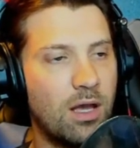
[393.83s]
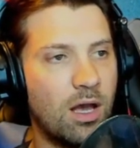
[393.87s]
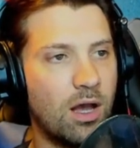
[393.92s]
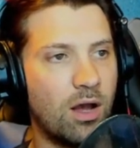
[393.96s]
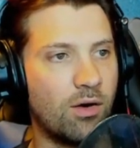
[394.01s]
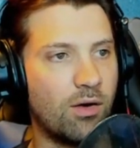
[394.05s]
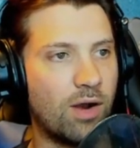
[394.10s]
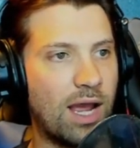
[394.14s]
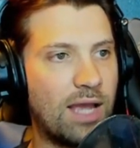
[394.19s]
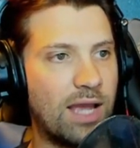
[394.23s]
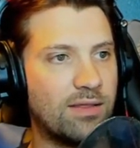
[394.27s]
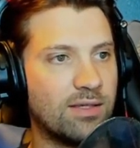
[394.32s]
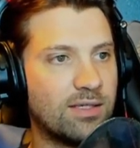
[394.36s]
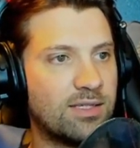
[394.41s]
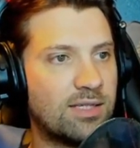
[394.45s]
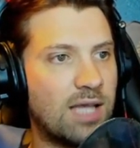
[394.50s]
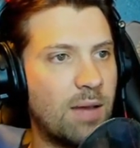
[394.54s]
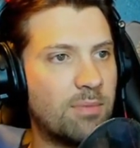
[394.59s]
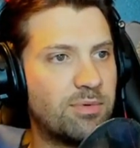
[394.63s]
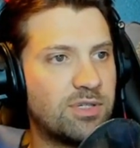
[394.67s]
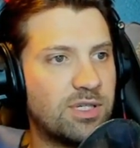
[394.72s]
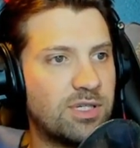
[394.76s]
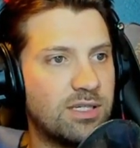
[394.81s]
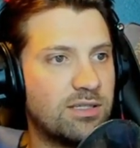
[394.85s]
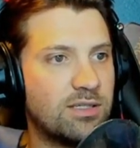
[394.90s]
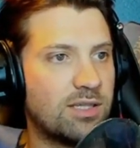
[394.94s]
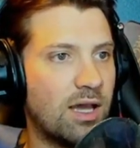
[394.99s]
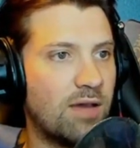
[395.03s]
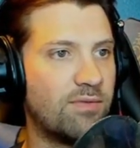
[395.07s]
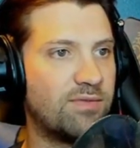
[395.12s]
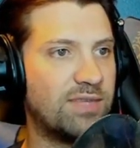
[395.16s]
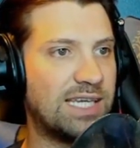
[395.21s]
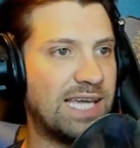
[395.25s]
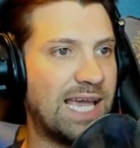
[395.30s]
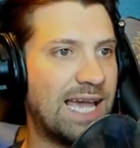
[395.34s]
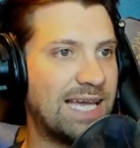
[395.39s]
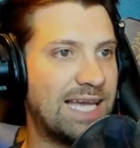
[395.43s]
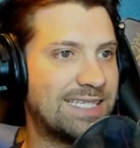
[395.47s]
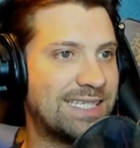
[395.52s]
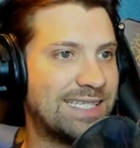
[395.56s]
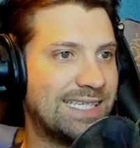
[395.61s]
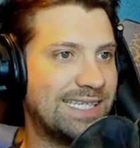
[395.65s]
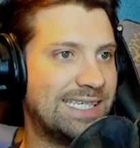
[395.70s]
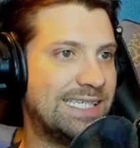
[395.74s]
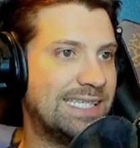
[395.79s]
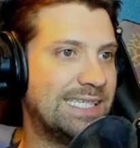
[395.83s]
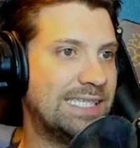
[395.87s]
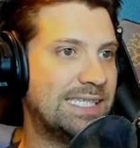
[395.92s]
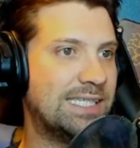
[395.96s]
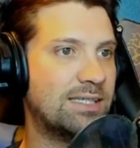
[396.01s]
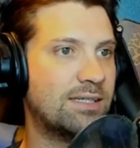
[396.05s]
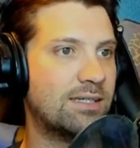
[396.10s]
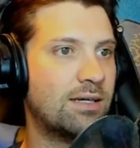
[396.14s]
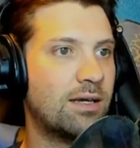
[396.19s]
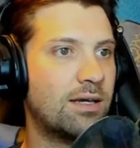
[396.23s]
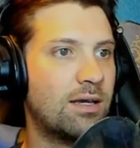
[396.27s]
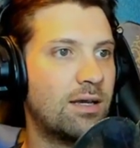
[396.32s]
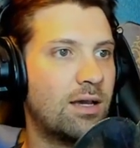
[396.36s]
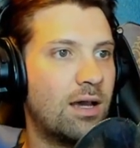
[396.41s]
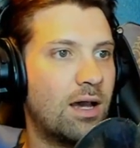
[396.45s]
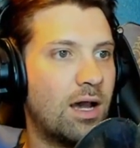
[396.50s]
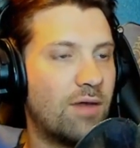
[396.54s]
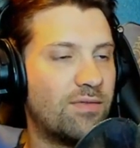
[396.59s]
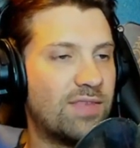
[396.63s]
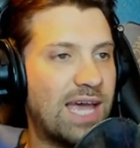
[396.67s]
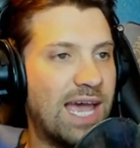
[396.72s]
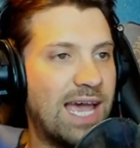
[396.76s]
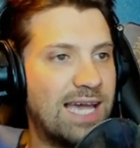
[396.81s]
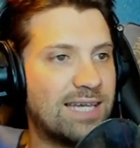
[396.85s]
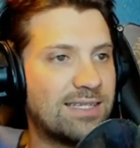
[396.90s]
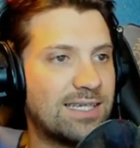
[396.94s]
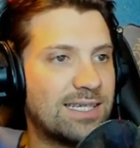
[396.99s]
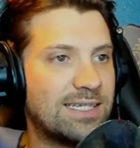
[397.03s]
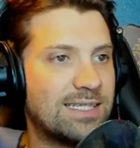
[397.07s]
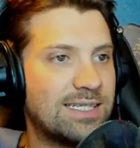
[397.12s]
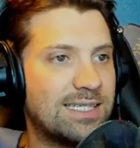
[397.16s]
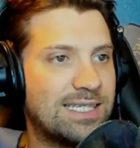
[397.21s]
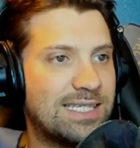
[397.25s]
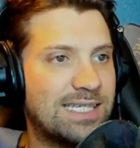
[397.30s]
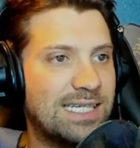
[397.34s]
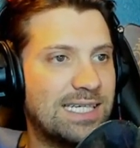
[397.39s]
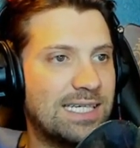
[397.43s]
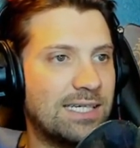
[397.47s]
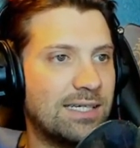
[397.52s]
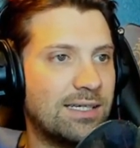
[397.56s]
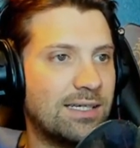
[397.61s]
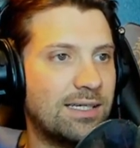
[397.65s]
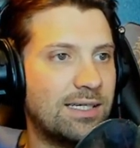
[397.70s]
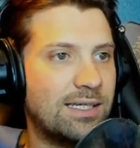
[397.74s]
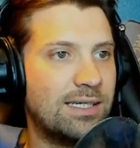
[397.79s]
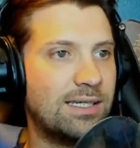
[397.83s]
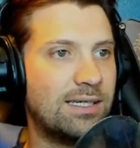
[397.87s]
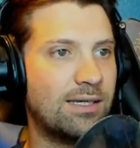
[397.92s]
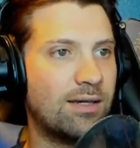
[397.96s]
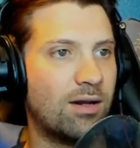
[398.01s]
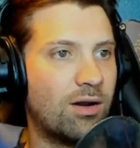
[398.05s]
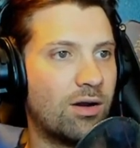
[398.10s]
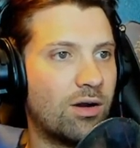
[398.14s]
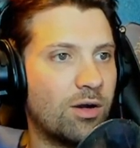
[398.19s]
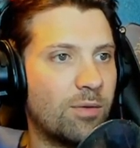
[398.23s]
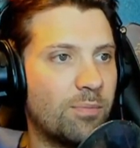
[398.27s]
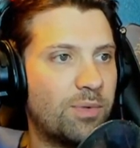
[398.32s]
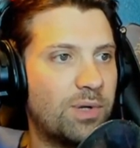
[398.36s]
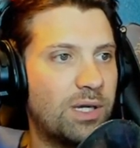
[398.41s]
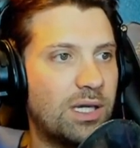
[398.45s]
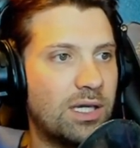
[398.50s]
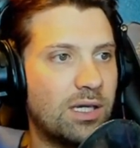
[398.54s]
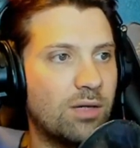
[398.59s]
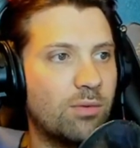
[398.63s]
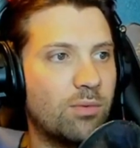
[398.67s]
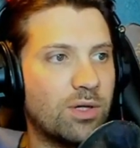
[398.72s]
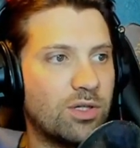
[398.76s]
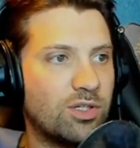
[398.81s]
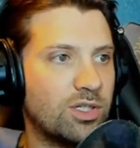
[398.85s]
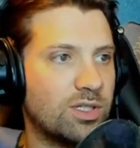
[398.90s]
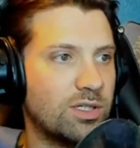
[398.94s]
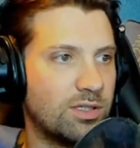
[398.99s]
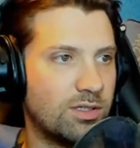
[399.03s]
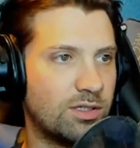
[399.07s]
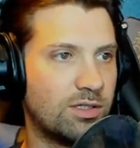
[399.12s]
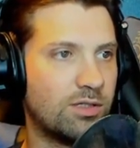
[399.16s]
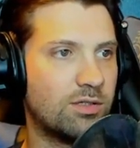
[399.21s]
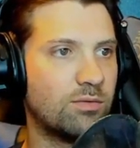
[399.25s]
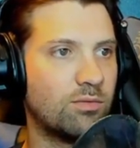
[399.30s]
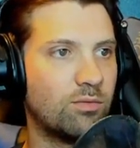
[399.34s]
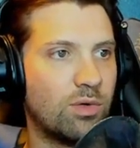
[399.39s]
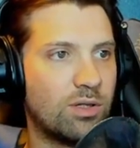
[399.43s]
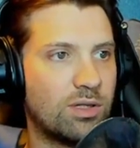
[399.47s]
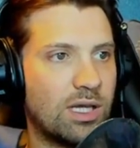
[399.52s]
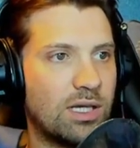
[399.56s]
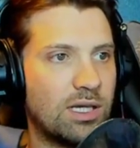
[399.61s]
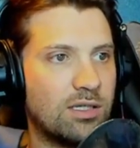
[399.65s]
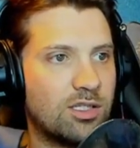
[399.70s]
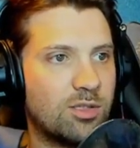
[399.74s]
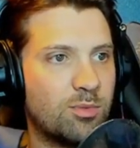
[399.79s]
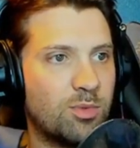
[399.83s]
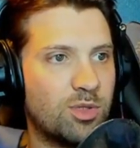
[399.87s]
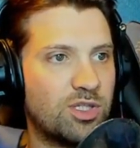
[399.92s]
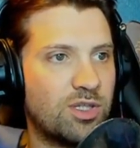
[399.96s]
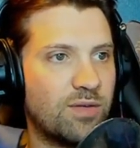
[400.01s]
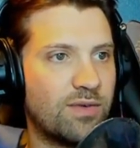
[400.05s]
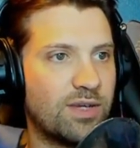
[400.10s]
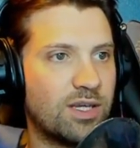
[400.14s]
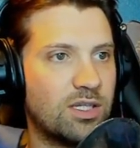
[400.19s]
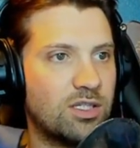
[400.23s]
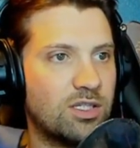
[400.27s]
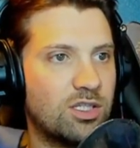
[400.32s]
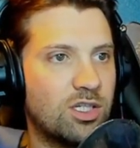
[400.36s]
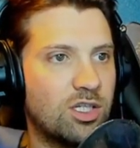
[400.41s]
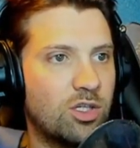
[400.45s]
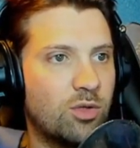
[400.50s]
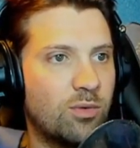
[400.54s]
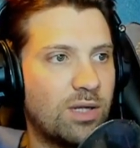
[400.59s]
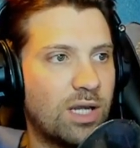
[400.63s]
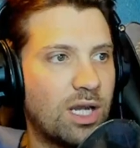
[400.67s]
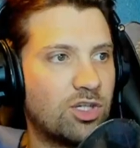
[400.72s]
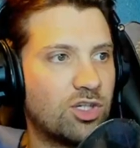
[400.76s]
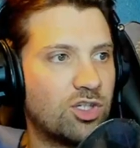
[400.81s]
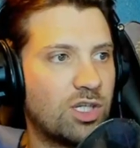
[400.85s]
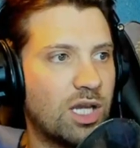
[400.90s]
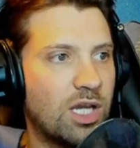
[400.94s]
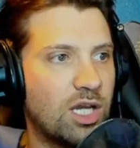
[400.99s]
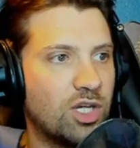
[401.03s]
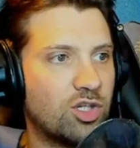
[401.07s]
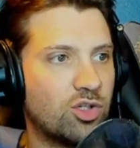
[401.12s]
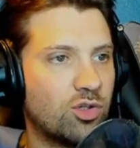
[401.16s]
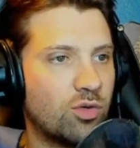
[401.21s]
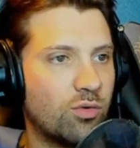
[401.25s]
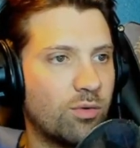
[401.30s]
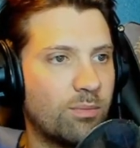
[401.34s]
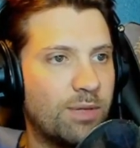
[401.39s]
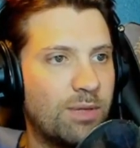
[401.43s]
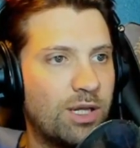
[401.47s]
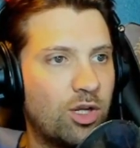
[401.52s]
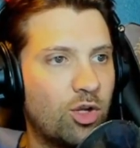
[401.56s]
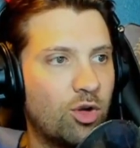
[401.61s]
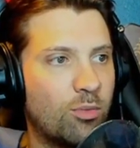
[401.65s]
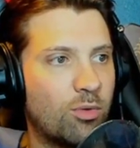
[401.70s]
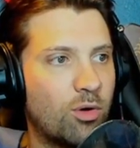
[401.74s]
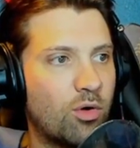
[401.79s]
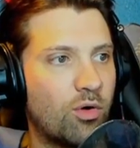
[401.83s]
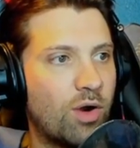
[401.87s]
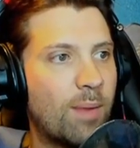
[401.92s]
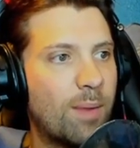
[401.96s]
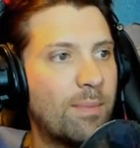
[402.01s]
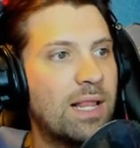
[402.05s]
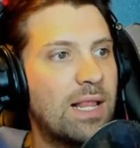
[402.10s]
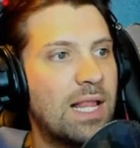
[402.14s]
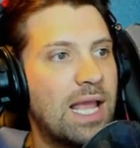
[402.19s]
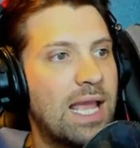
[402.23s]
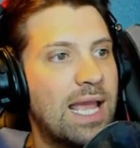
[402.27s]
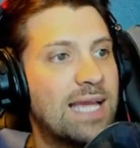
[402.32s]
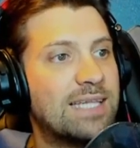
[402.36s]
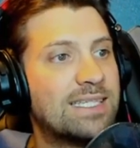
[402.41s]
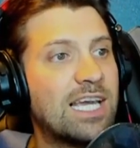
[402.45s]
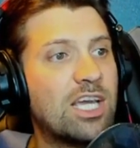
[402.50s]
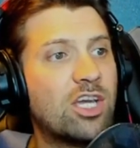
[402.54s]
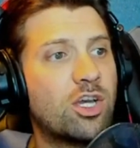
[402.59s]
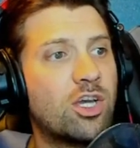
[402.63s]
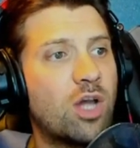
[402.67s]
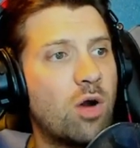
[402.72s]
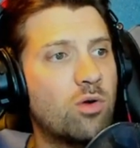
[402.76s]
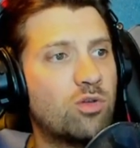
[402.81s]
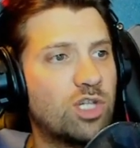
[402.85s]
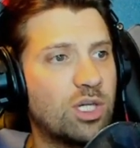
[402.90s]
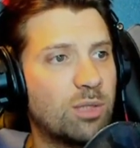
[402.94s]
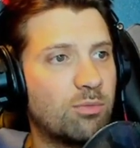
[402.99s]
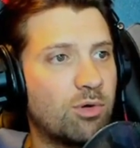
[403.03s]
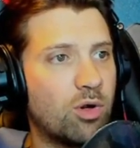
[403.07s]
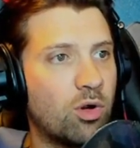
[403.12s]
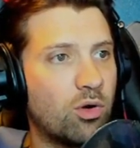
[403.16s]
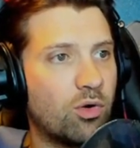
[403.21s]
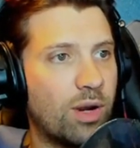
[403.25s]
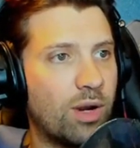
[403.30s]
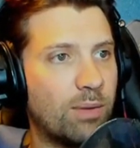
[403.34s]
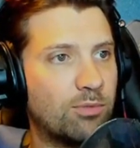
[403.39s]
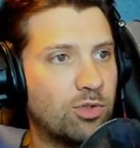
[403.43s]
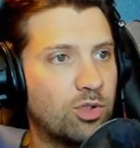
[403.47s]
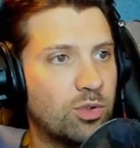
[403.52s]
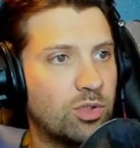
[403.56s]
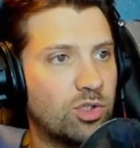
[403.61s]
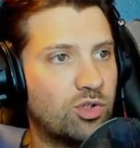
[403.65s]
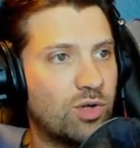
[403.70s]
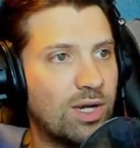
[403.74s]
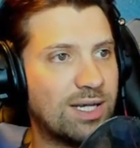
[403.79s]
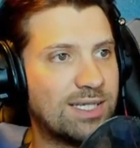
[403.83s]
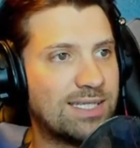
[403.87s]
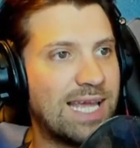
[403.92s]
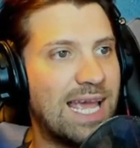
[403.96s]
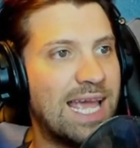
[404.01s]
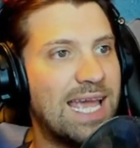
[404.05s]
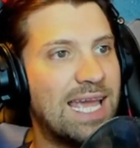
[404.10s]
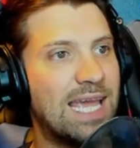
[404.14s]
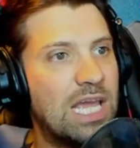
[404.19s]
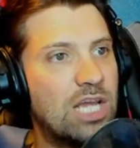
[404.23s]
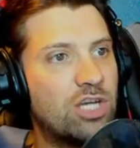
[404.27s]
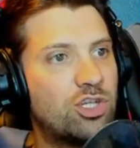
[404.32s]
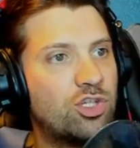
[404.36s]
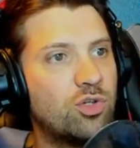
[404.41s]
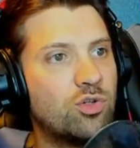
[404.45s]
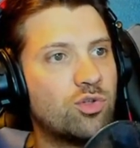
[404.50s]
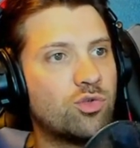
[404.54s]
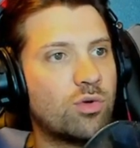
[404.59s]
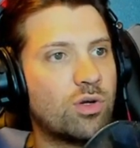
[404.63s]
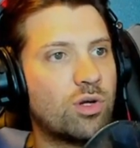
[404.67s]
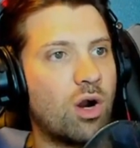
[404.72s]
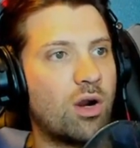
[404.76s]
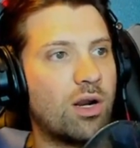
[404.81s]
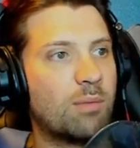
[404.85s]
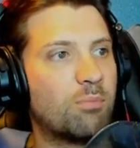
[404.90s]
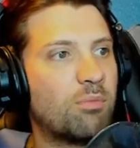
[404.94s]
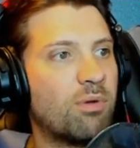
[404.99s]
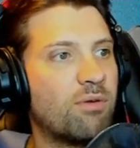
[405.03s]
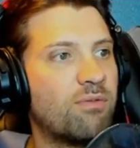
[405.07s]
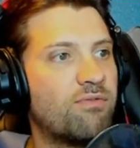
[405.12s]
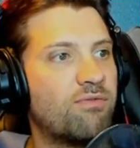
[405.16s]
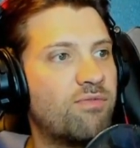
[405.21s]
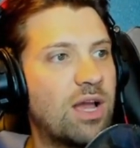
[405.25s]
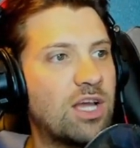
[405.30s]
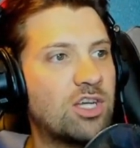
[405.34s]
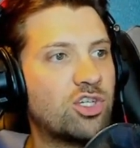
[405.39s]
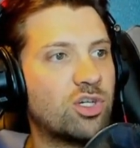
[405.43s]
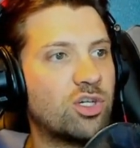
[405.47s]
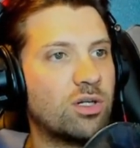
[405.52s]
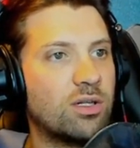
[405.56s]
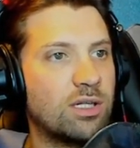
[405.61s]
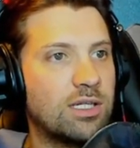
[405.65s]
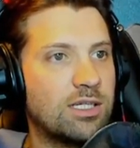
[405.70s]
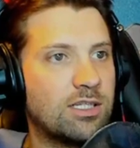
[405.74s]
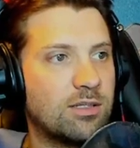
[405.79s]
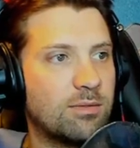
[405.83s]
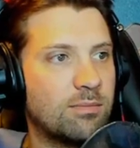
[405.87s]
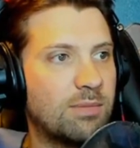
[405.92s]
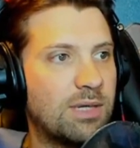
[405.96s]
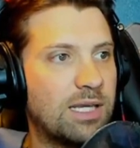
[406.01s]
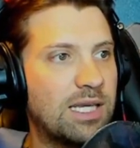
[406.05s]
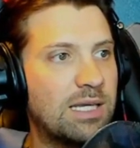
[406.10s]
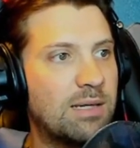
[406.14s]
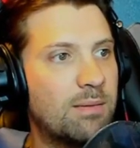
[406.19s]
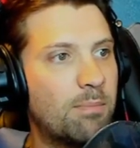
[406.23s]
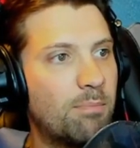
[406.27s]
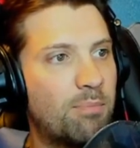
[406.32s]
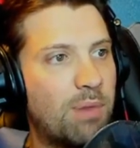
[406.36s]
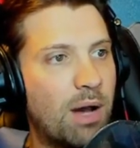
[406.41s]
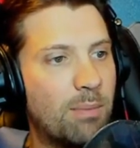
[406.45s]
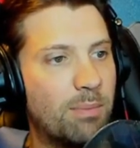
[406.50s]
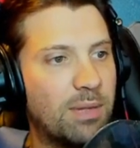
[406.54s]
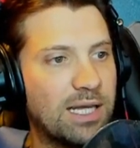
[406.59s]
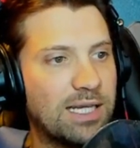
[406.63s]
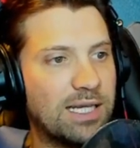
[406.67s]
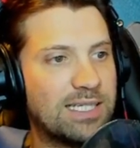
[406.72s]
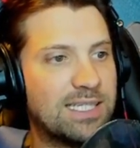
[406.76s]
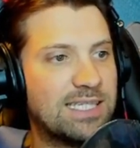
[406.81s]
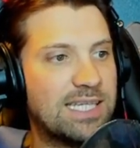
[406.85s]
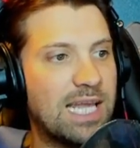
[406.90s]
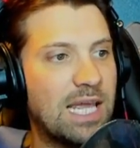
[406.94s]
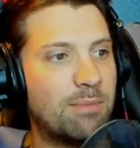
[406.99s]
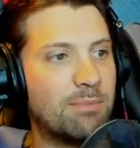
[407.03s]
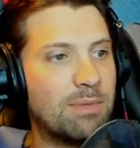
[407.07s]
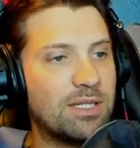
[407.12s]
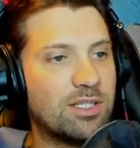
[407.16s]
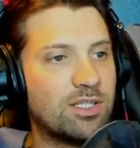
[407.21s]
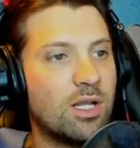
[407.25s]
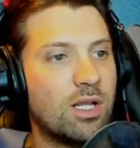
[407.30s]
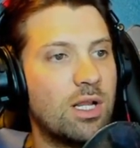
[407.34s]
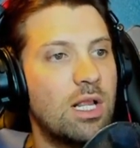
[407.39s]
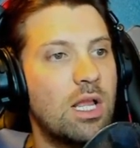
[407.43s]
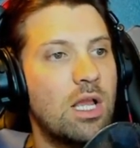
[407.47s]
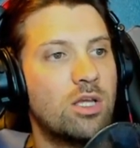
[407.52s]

All right. The substance of the SE of the SCERP, which is what they specific continuing education or remedial program, is a coaching program to address issues regarding professionalism in public statements.